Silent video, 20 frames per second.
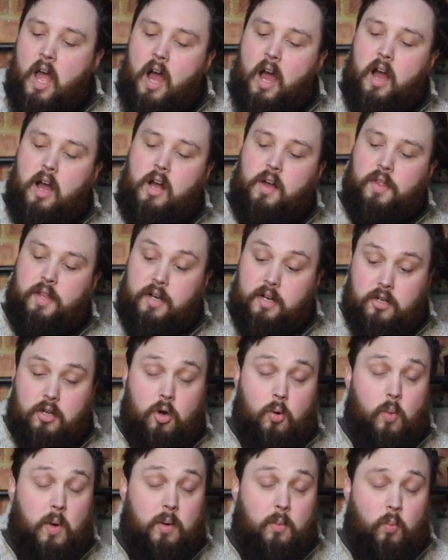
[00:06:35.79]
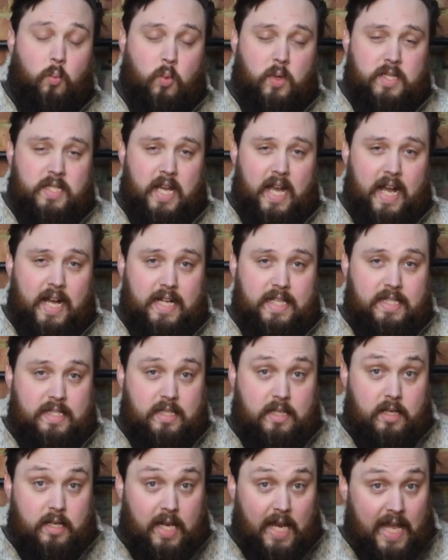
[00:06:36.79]
Then I got one which had
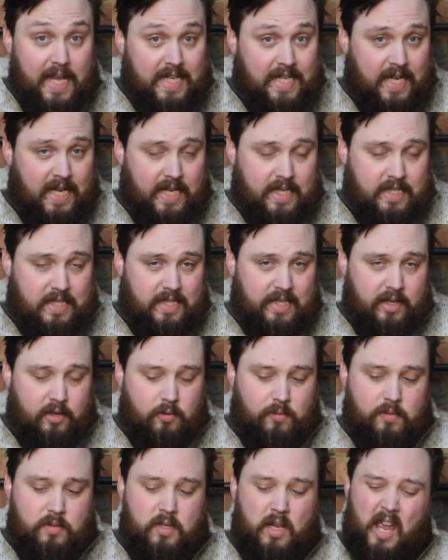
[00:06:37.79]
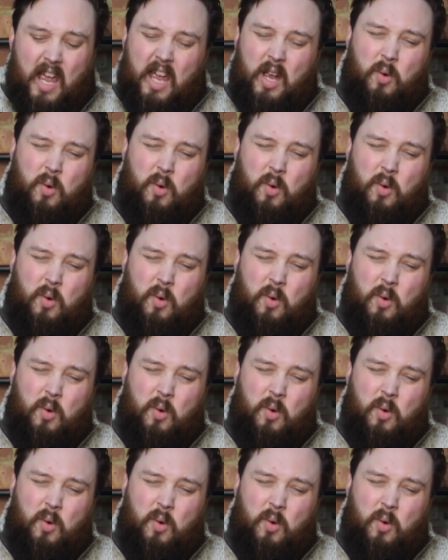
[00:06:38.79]
latex seals,